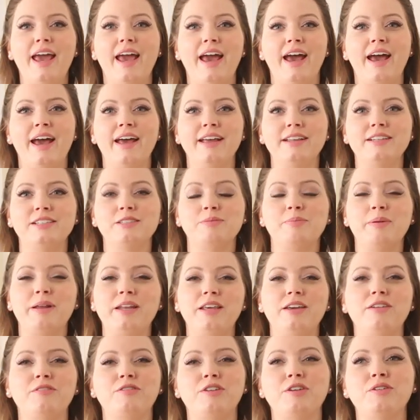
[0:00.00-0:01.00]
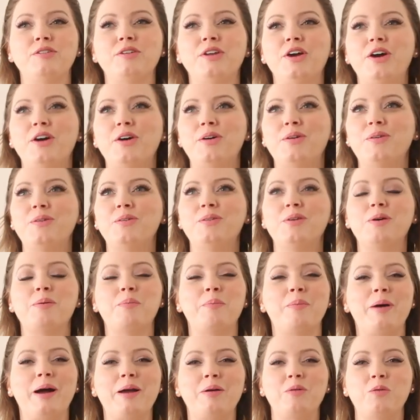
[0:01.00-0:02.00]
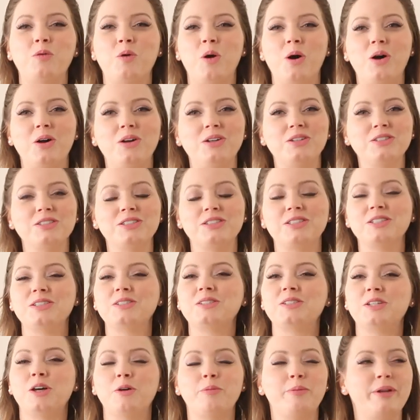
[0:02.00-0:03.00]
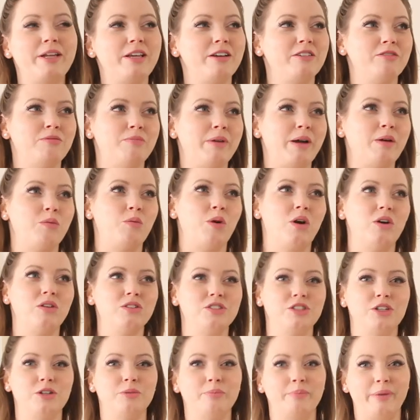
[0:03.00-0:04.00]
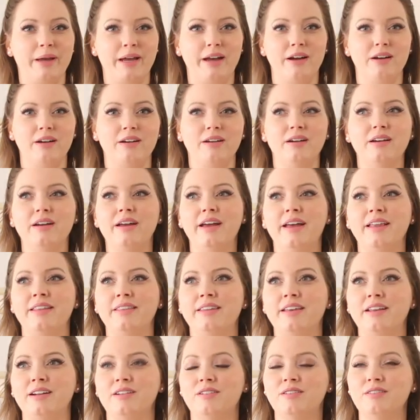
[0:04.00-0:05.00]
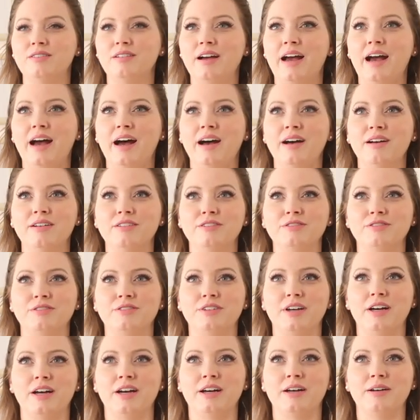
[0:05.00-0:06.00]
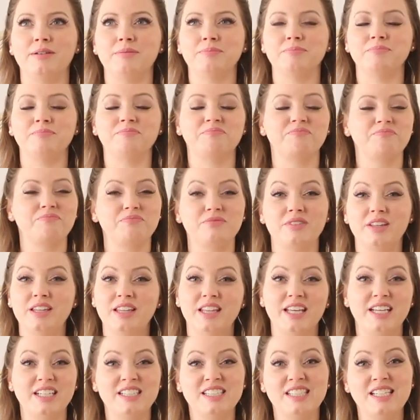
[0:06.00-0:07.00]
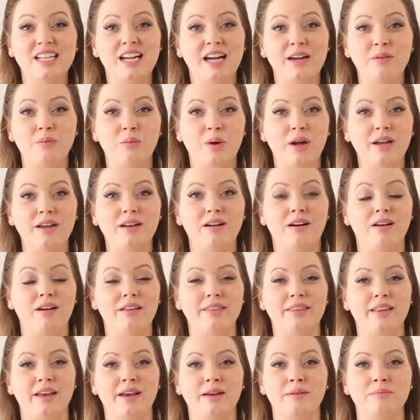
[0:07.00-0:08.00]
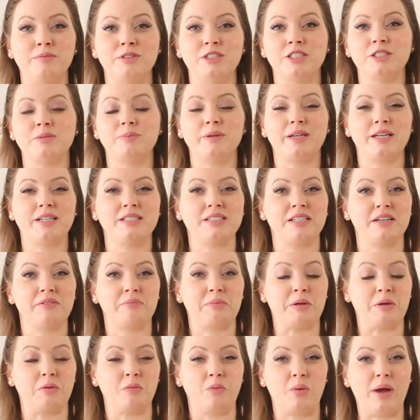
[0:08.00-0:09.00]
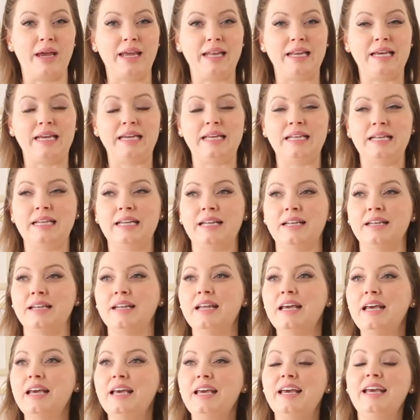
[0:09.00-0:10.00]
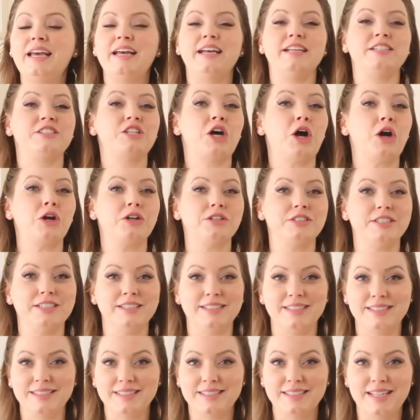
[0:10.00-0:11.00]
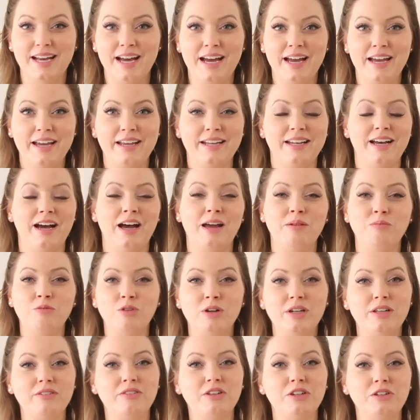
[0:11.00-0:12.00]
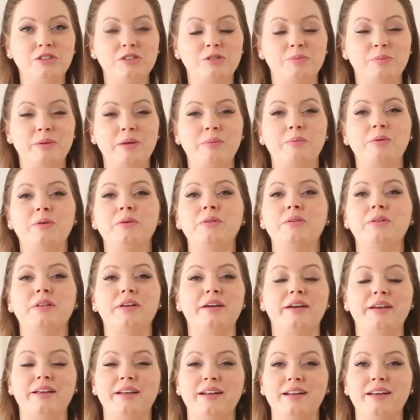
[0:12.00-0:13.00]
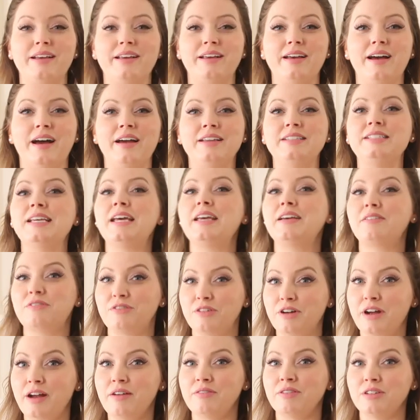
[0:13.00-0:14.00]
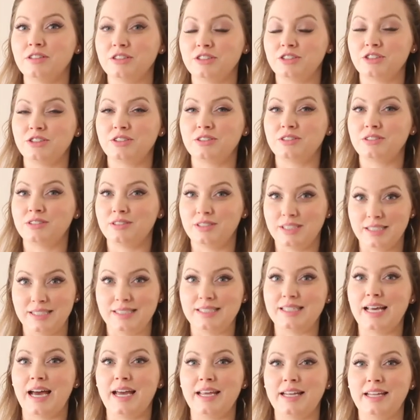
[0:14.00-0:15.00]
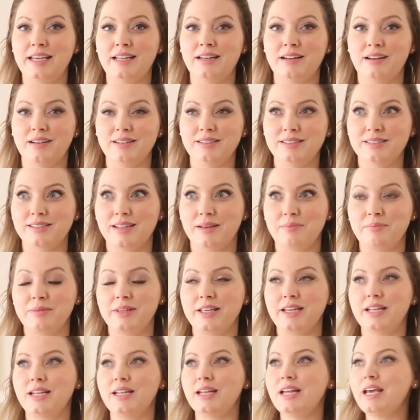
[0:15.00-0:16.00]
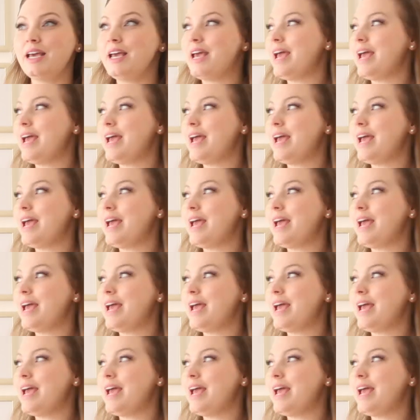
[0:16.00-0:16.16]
And many of you know my walls, so many of my walls are bare and they don't have the things that I want on them just because I've been waiting and it's hard to decide. I'm one of those people that I take forever deciding on something.